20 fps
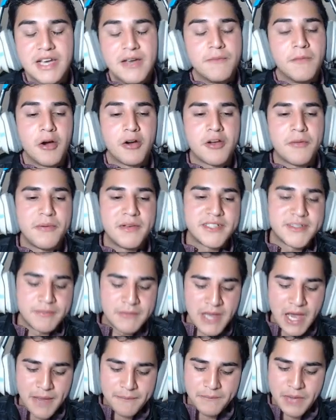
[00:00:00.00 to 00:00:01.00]
Mokuba's
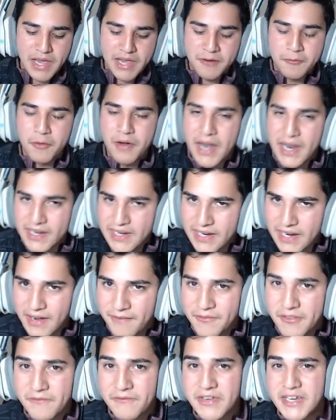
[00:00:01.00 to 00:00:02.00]
not back. We're ending
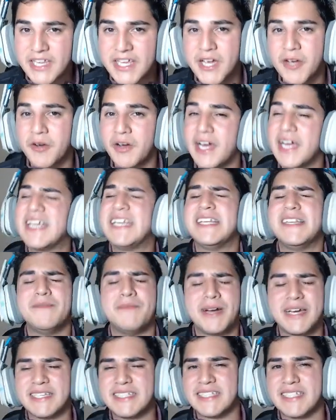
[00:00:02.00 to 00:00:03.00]
off the video. I did
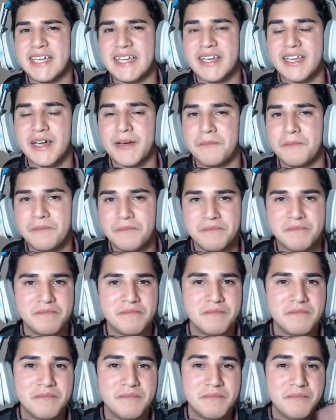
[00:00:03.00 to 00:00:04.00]
my send up.
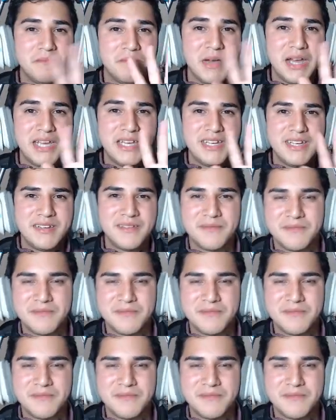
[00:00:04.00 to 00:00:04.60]
Bye.